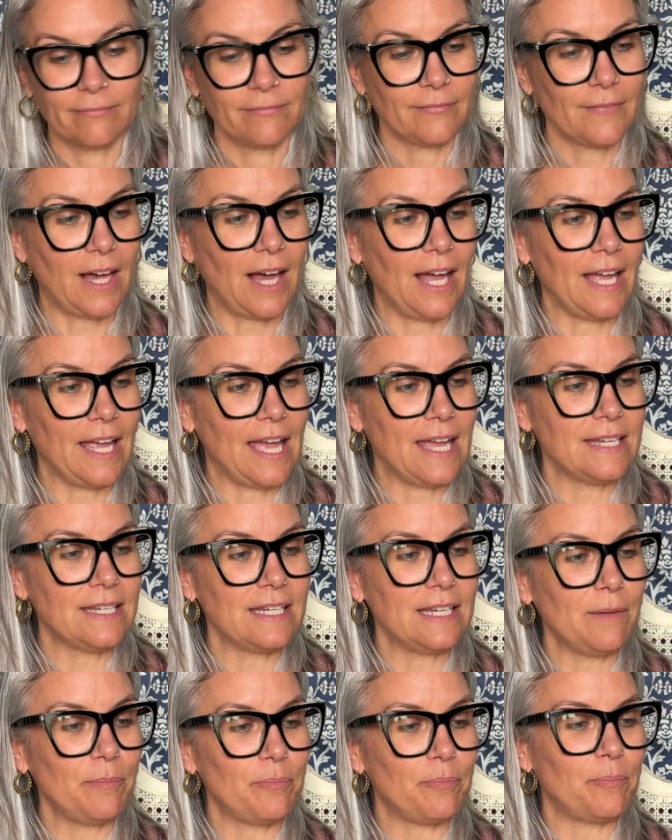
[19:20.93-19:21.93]
I ended
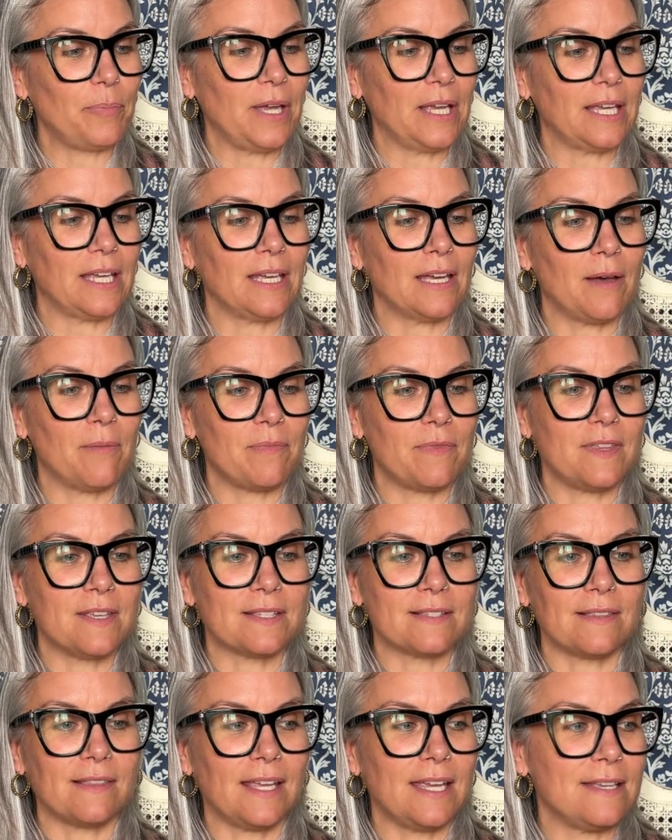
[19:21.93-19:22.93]
up picking up
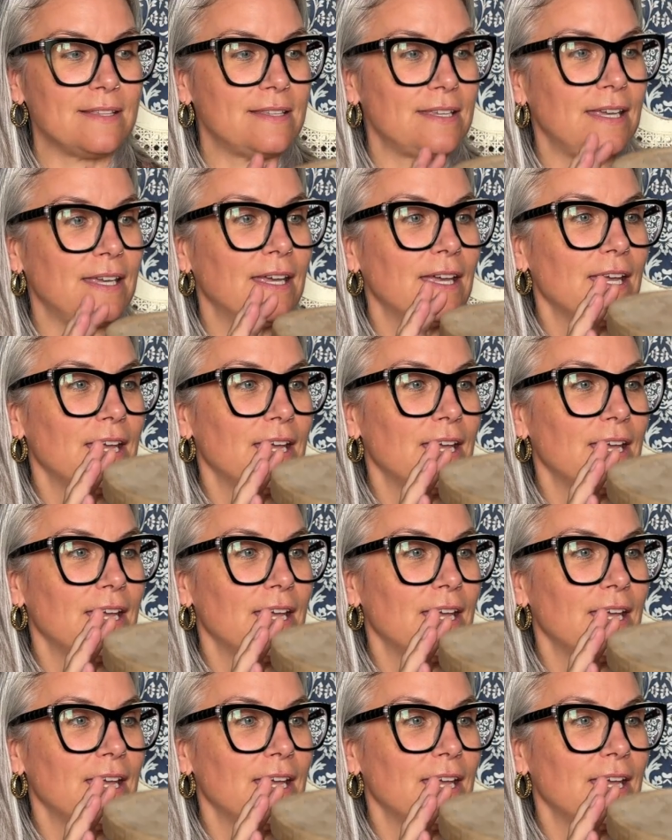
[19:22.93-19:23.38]
this Lazy